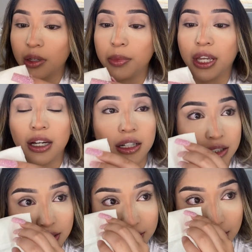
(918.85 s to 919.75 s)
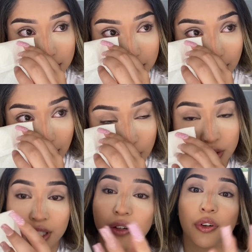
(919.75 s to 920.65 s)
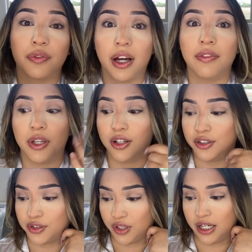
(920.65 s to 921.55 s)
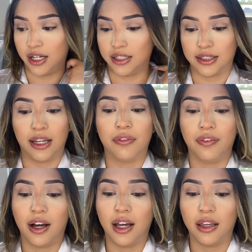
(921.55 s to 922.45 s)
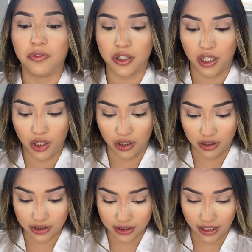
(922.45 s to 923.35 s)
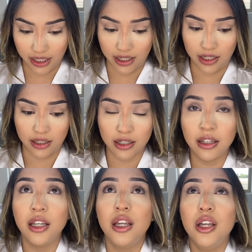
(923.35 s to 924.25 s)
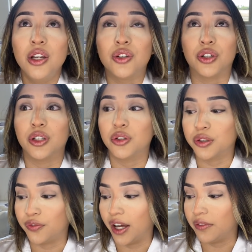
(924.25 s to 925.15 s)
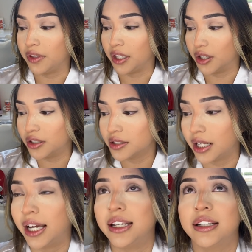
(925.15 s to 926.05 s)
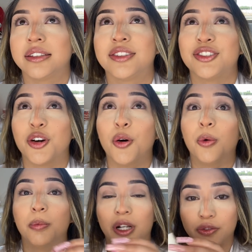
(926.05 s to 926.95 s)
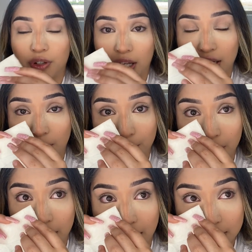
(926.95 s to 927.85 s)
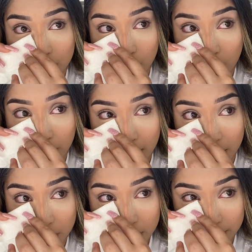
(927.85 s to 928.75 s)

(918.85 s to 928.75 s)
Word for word: Because I was there for five years, you guys, like five years. And during those five years, I did so much for that company, like so much.